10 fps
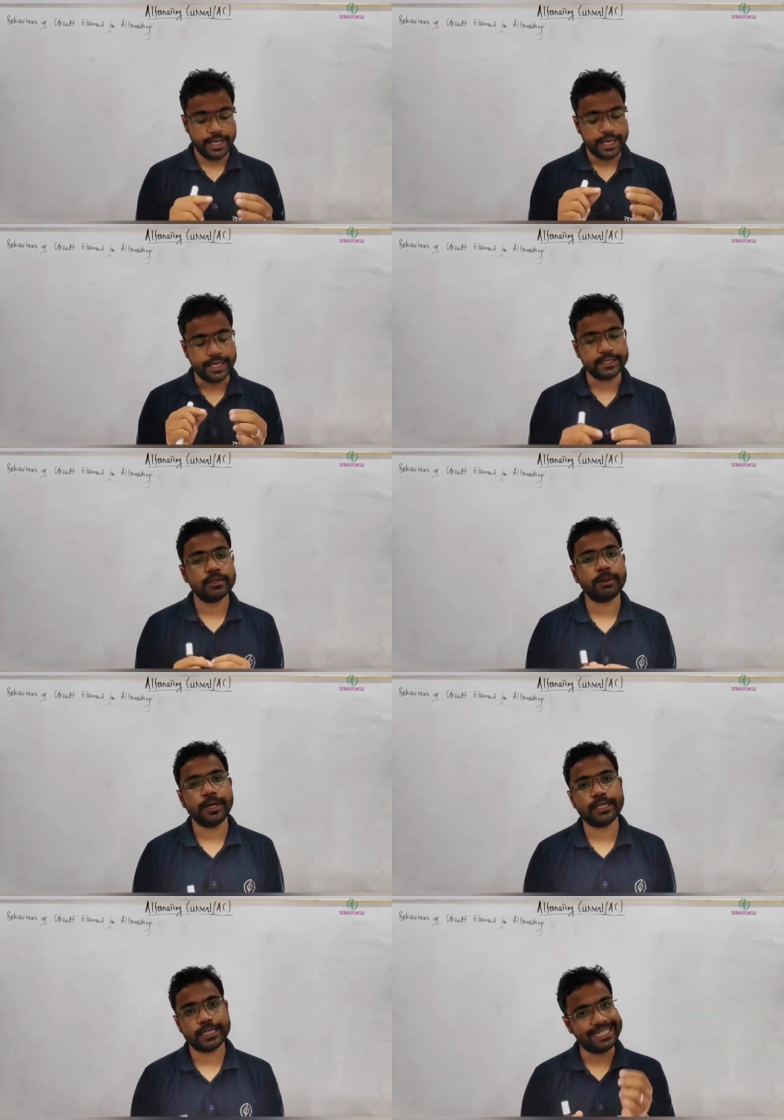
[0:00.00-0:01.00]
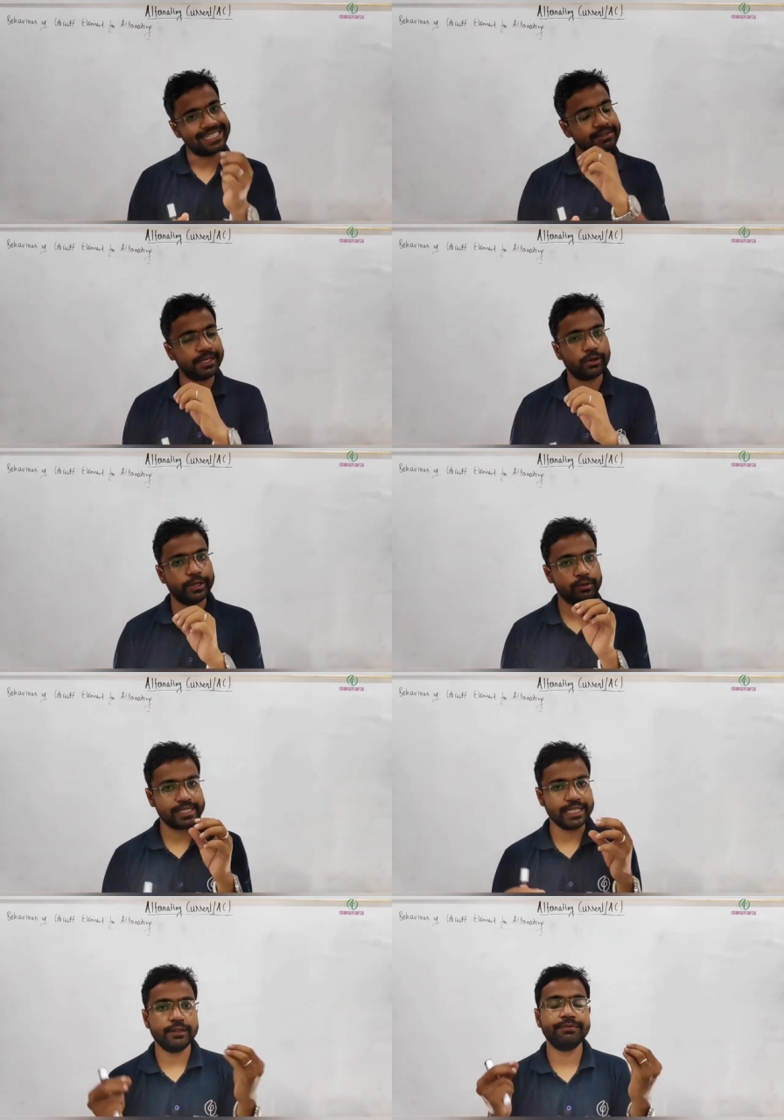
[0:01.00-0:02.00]
Another point, next we are going to see
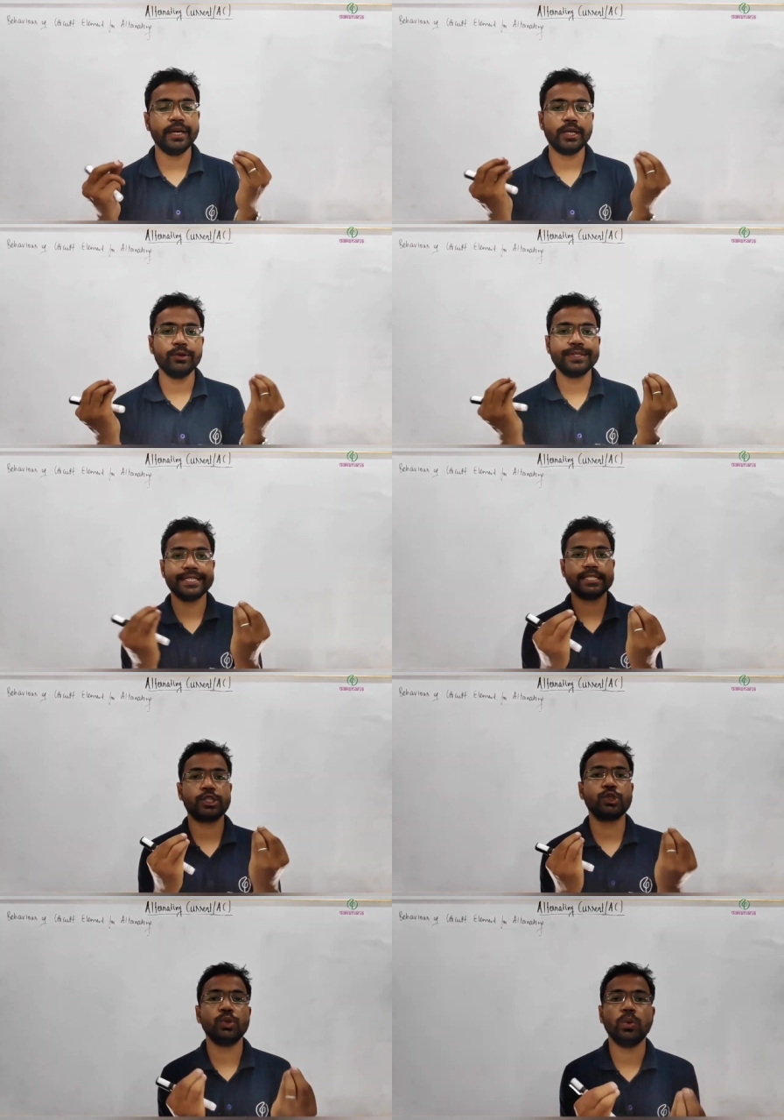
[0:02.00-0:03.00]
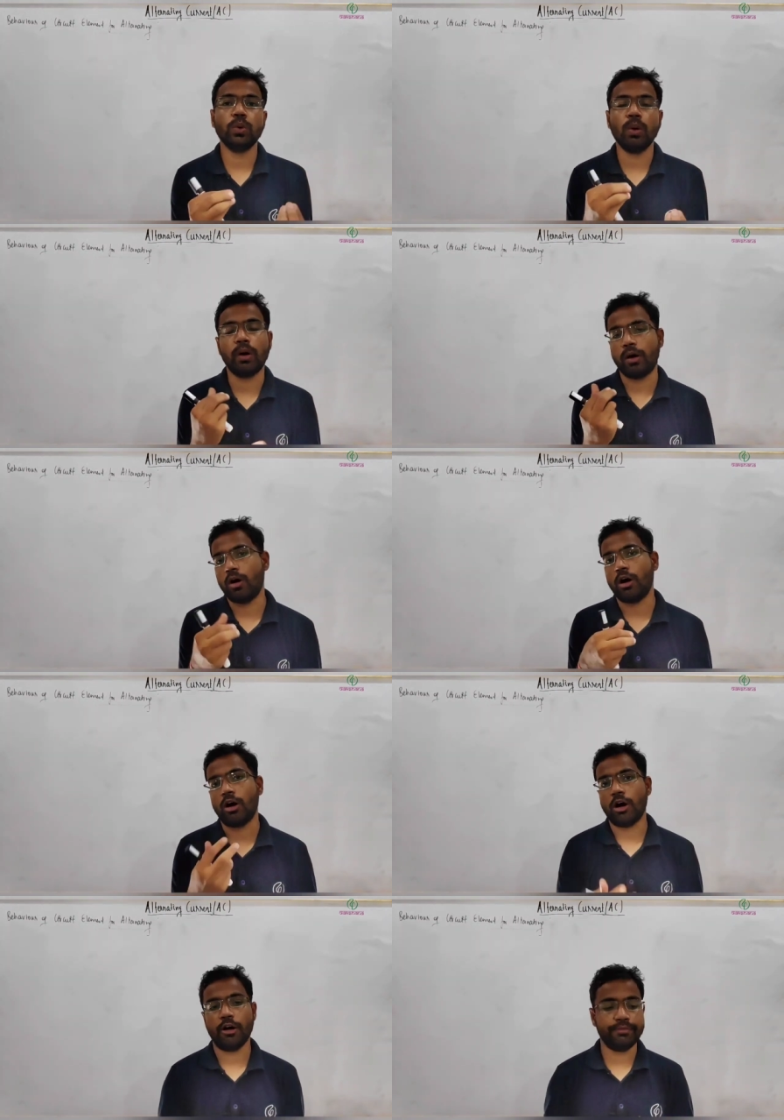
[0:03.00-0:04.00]
if we are using two
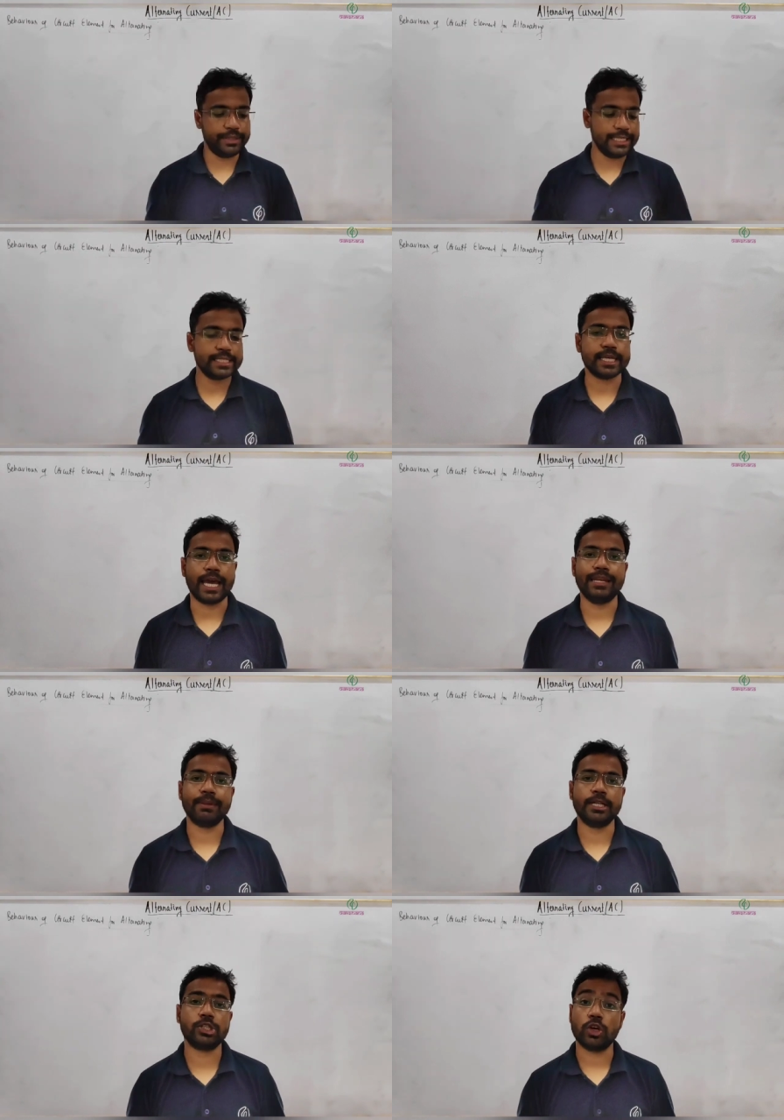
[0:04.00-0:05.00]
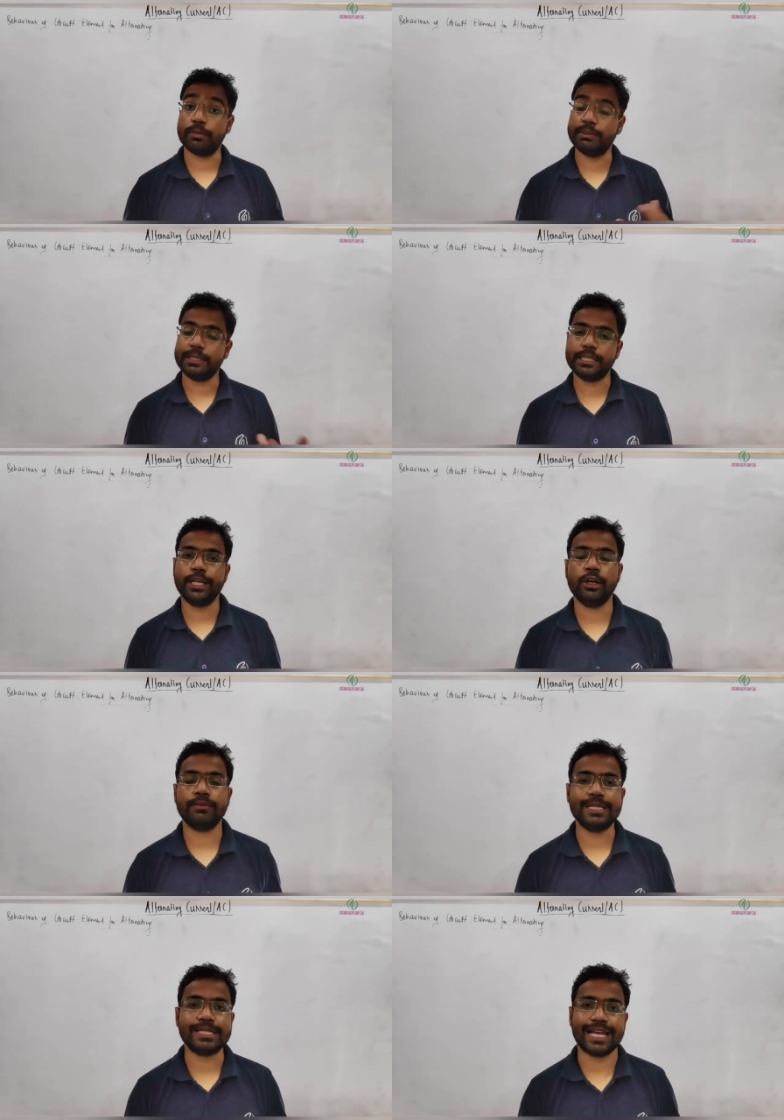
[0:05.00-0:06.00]
of these elements or maybe three of
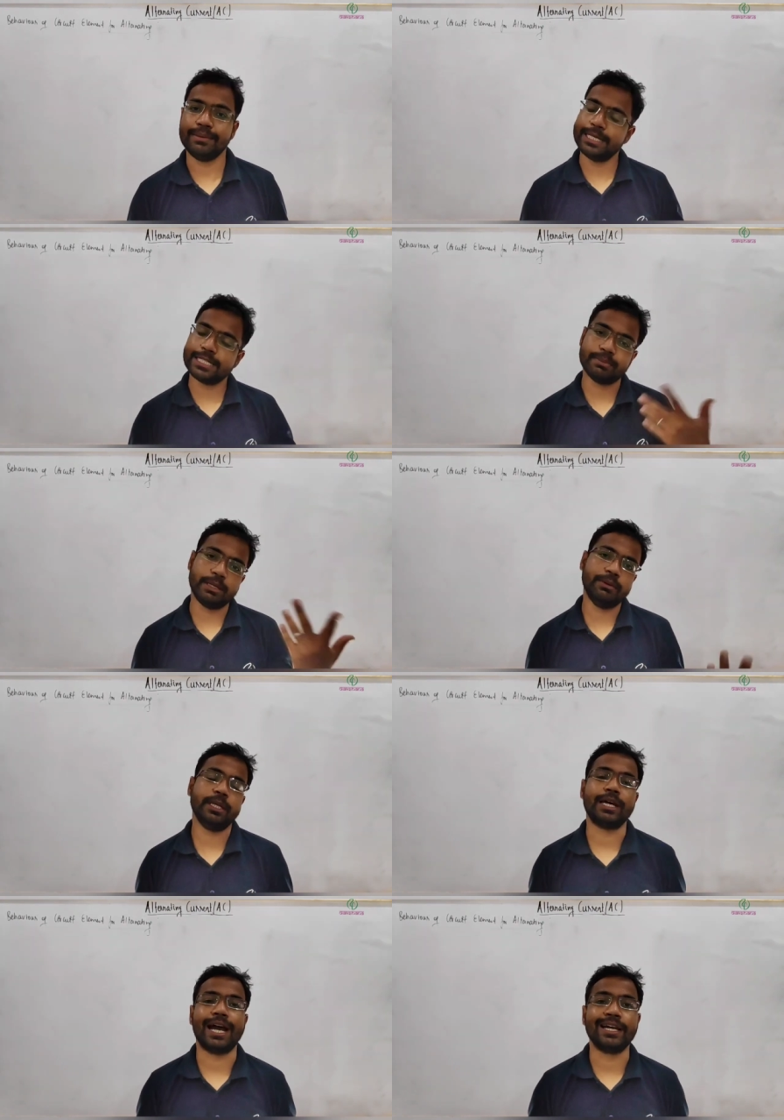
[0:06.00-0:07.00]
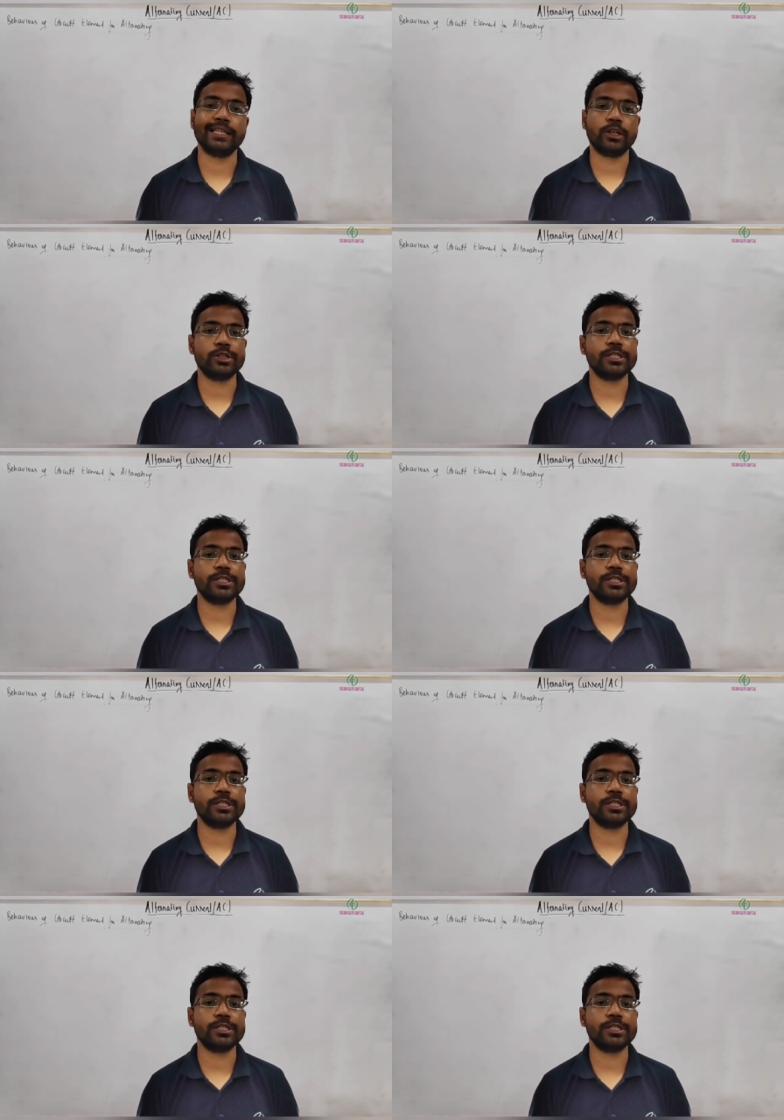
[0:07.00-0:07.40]
these elements, maybe in either